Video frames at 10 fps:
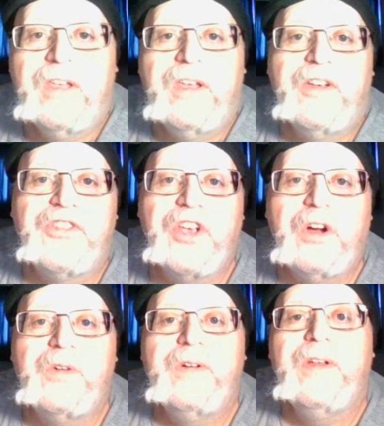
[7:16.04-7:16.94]

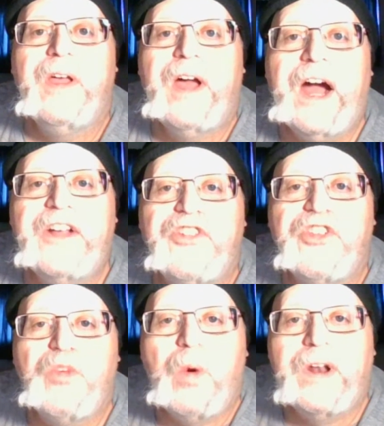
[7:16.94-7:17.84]
So I
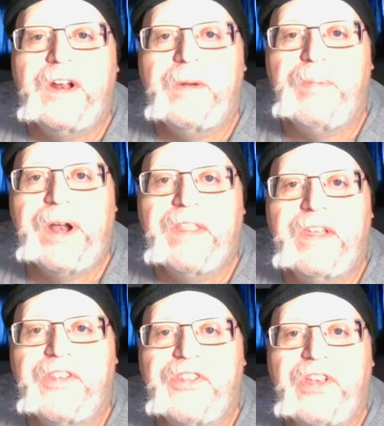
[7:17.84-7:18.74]
just wanted to bring
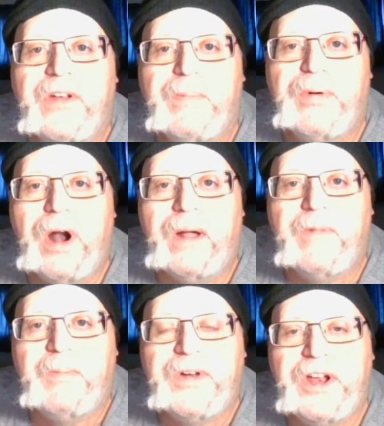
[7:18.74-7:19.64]
this
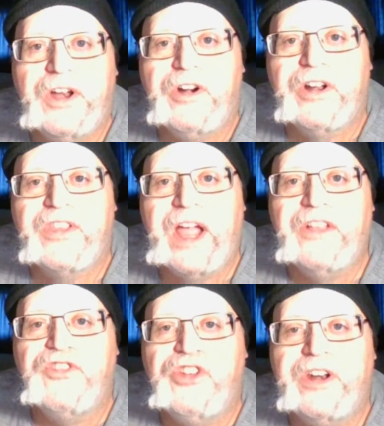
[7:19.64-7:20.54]
problem to your
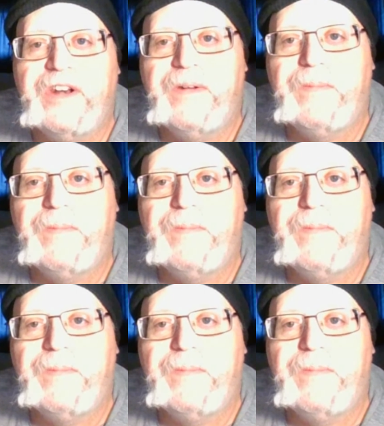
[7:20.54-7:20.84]
attention.